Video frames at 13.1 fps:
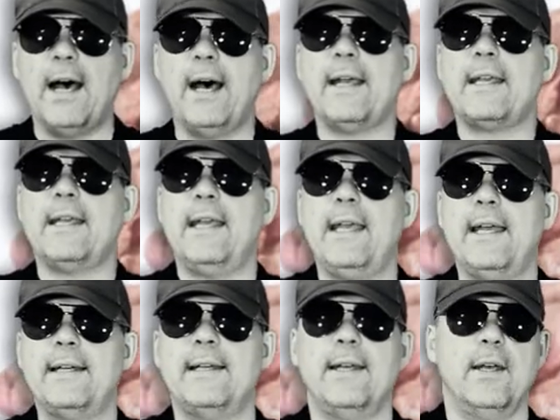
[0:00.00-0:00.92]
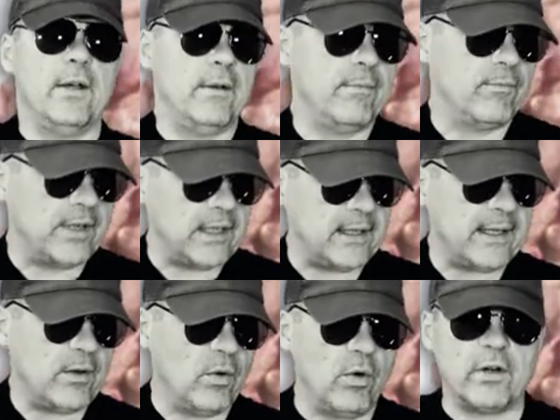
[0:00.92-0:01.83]
I can't
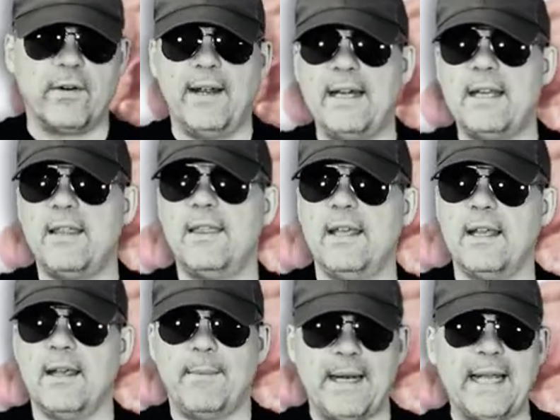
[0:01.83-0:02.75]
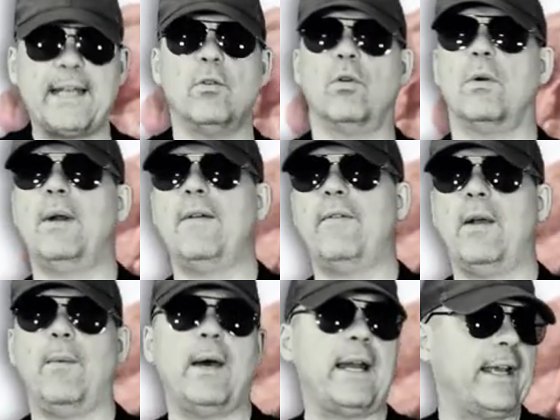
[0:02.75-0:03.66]
really order anything. I mean, I can order whatever
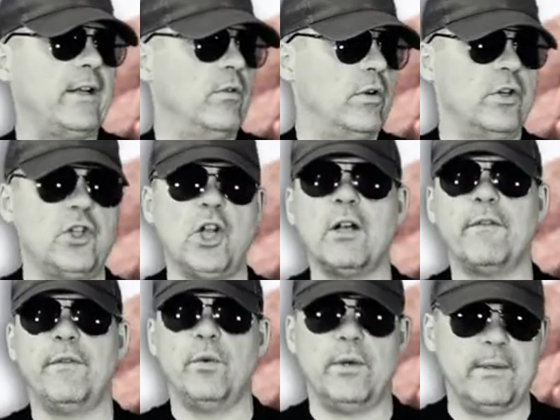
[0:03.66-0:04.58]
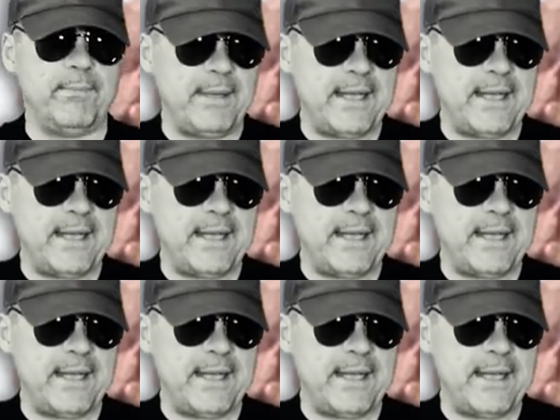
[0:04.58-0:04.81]
I want. I can order junk food and